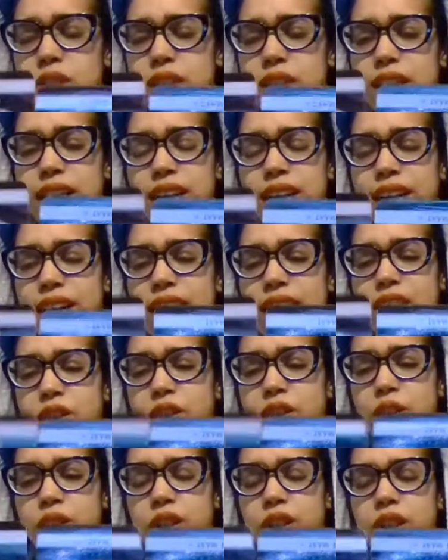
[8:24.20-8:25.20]
like, again,
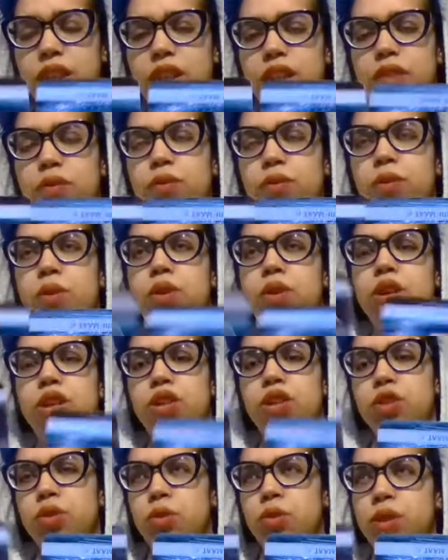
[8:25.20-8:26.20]
you're looking for
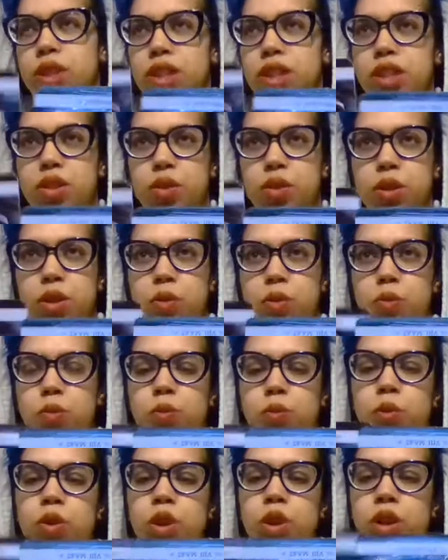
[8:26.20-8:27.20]
assurance, or
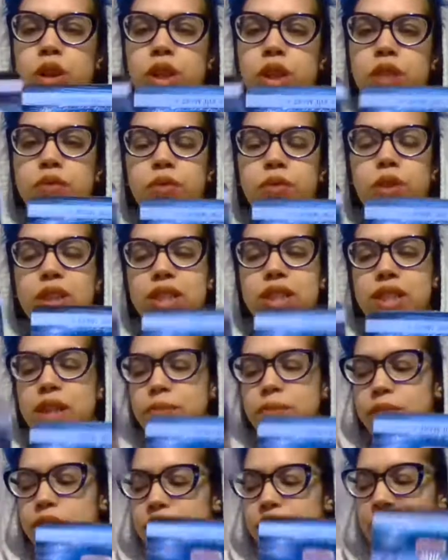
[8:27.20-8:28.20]
you're looking for
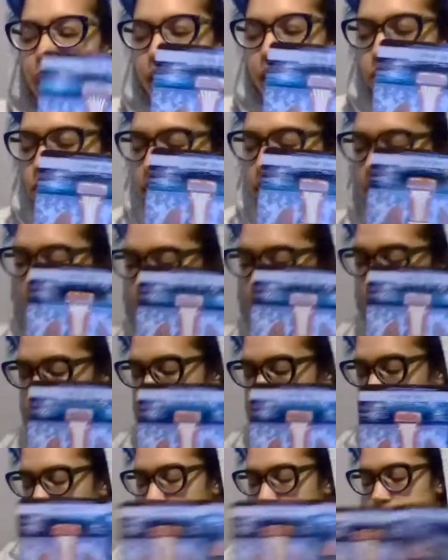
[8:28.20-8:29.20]
acceptance outside of
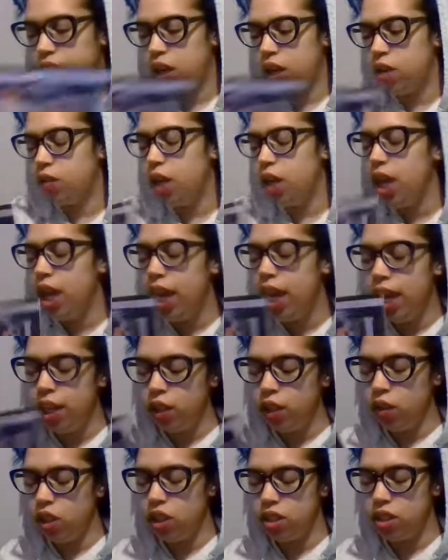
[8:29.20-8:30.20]
yourself, and
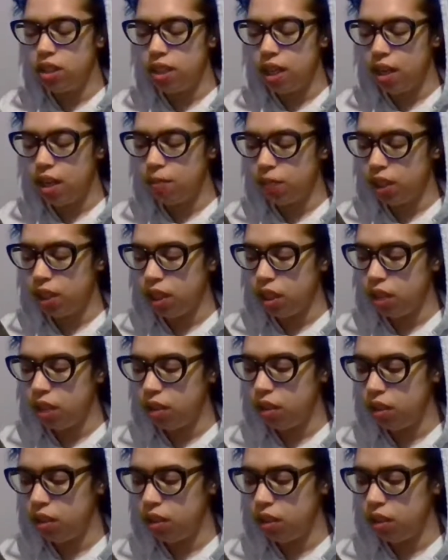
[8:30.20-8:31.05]
you need to stop that.